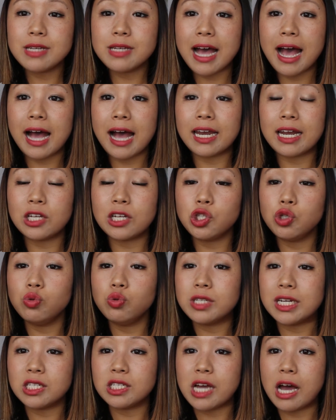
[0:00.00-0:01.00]
And I do
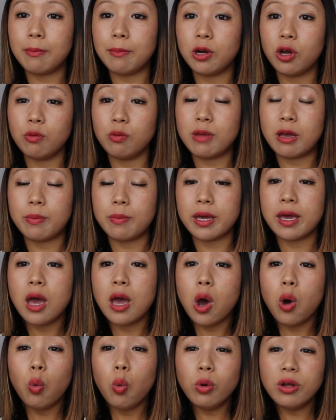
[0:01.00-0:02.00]
tend to upload maybe
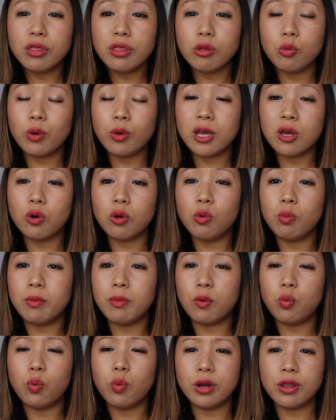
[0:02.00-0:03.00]
once a week
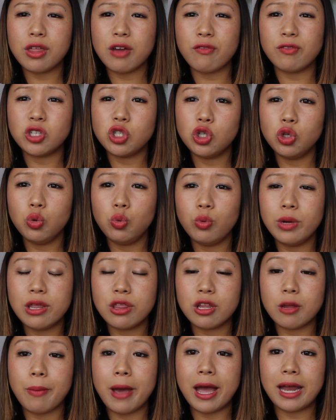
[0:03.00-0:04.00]
or once every 2
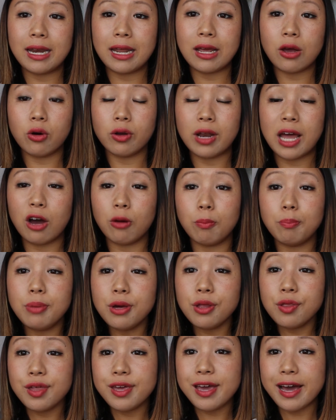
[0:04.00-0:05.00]
weeks, depending on how
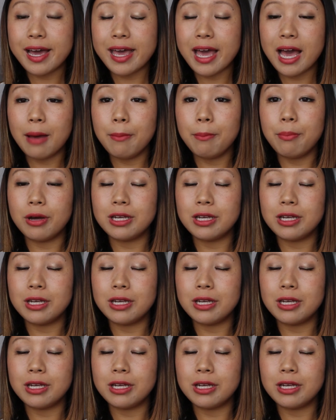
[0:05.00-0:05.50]
busy I am.